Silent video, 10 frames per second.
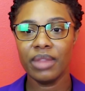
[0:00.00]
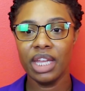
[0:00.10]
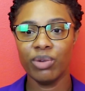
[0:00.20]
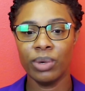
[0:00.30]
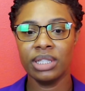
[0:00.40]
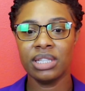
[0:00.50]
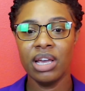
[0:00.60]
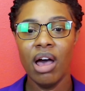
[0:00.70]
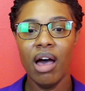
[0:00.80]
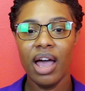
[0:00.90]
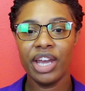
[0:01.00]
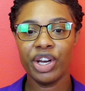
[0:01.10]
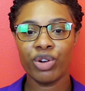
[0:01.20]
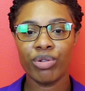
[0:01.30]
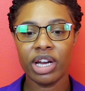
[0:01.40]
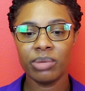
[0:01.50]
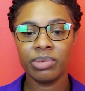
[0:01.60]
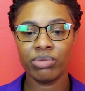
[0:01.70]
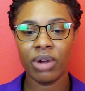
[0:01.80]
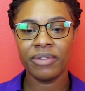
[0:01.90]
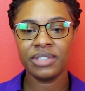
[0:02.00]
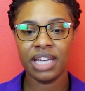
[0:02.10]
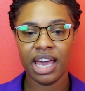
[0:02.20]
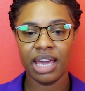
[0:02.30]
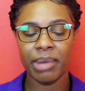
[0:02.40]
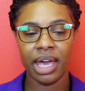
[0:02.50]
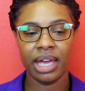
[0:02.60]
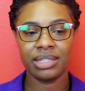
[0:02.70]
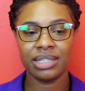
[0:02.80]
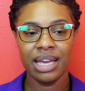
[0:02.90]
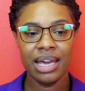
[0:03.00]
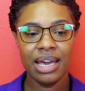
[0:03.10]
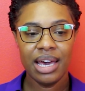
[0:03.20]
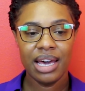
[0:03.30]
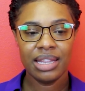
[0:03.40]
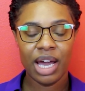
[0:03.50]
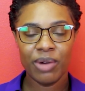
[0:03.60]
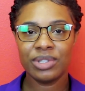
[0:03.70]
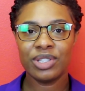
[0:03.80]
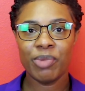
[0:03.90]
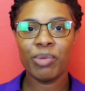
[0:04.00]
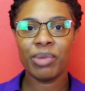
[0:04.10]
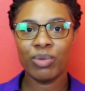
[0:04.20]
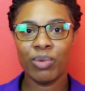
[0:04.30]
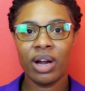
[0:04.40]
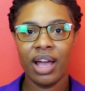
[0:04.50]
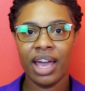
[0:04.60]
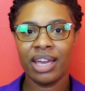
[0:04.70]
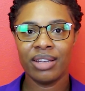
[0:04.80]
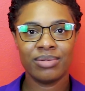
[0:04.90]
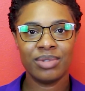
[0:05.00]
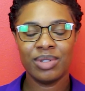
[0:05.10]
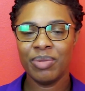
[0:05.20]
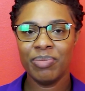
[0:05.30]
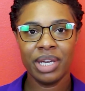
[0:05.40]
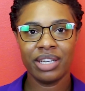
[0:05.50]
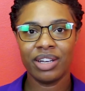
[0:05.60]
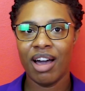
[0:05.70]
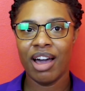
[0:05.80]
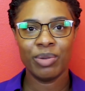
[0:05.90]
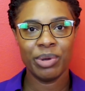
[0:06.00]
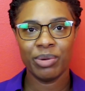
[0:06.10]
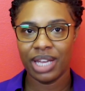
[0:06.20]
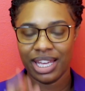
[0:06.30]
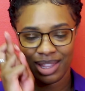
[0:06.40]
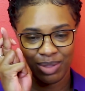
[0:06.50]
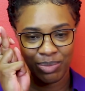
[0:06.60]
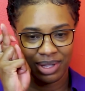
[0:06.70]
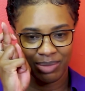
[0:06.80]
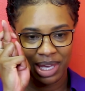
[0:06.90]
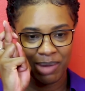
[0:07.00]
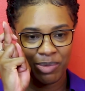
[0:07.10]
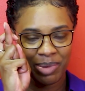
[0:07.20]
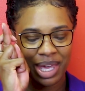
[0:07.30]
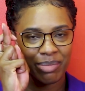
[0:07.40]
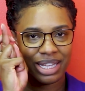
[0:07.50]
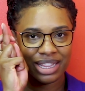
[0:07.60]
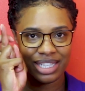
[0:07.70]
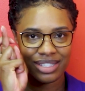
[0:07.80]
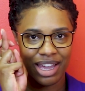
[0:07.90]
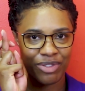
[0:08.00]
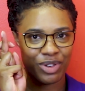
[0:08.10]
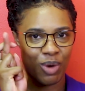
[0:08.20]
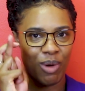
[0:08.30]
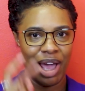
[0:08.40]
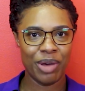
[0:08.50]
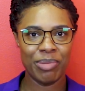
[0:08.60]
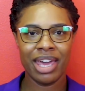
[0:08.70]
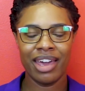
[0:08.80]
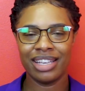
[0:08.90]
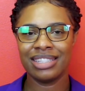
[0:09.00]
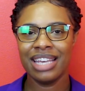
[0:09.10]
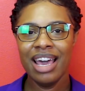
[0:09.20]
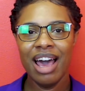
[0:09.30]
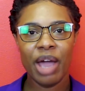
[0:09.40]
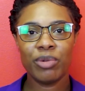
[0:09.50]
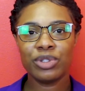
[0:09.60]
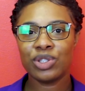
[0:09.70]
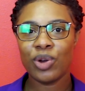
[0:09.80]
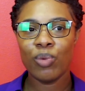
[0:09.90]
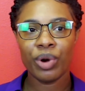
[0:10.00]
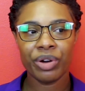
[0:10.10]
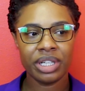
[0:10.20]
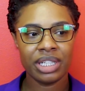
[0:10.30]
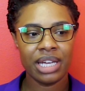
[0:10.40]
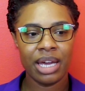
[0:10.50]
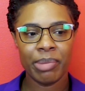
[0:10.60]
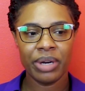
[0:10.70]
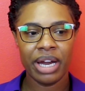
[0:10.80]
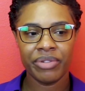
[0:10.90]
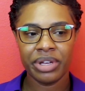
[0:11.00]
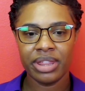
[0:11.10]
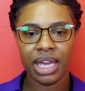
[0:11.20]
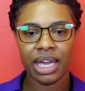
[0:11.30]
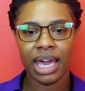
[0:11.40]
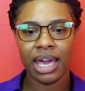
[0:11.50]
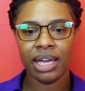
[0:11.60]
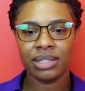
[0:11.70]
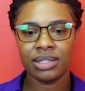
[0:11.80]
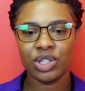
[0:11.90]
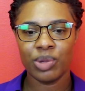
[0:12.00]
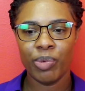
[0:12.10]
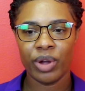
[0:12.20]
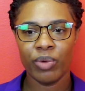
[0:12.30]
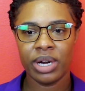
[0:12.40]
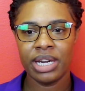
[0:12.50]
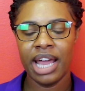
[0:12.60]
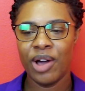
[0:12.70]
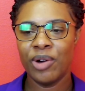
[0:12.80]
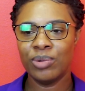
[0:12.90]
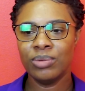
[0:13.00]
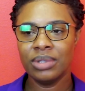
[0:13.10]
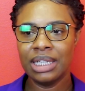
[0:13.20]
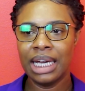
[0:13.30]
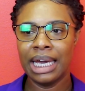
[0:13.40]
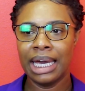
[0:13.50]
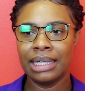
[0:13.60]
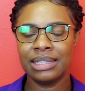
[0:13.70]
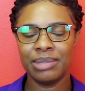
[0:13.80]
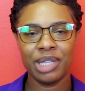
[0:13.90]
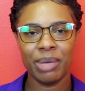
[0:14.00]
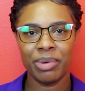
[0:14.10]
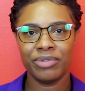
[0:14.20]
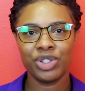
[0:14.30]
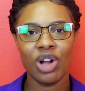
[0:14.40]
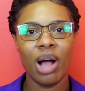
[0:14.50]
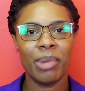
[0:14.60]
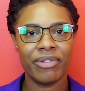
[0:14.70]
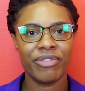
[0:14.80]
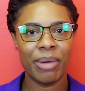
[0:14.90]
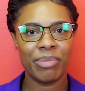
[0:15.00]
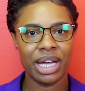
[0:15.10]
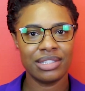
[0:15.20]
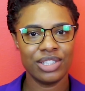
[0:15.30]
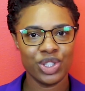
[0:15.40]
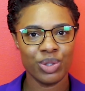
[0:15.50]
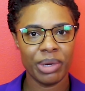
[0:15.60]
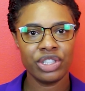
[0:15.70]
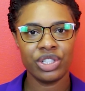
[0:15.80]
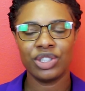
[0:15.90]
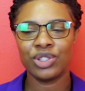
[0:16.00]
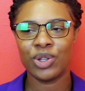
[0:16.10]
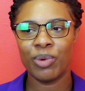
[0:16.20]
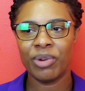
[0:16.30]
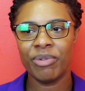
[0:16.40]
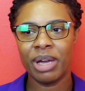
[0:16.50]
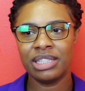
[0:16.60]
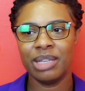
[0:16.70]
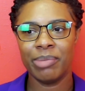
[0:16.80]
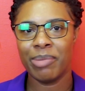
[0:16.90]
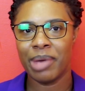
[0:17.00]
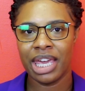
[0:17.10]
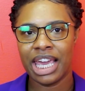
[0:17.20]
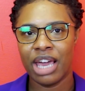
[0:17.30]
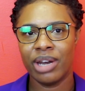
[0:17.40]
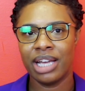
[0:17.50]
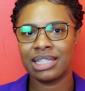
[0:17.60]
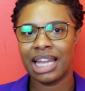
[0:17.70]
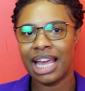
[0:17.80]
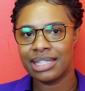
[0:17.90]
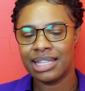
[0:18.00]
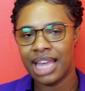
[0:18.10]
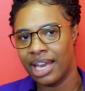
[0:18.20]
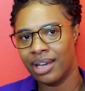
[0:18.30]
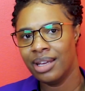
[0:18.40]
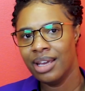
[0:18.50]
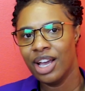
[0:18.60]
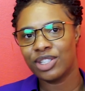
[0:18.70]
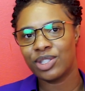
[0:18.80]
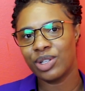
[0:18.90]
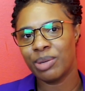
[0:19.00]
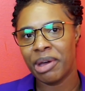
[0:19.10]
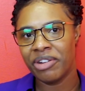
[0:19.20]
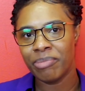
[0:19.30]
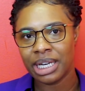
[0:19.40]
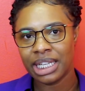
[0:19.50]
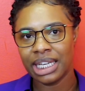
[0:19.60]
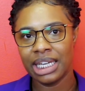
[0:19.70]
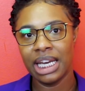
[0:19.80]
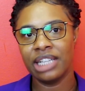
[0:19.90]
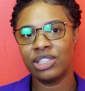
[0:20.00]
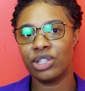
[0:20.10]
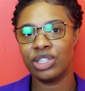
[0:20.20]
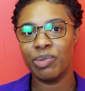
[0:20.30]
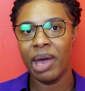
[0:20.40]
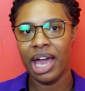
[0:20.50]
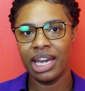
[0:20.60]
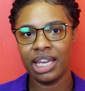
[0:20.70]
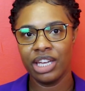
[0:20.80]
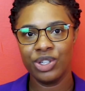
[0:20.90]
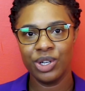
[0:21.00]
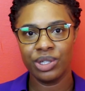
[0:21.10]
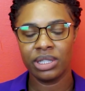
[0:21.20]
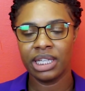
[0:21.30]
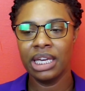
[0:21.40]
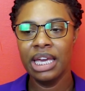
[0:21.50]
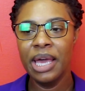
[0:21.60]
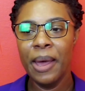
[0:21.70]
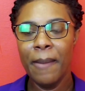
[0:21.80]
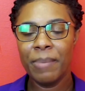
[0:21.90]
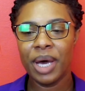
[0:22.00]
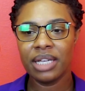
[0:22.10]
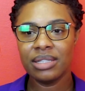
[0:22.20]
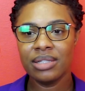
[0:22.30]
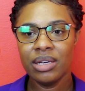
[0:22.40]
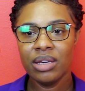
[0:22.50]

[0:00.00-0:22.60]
It was an incredibly rough time. And that was the moment where me and God, we became like this after a while, because I was so worried about everything, and to the point where now I had some type of trauma from that situation. So if I see my bank account has less than a certain amount of money in it, I start to panic internally. But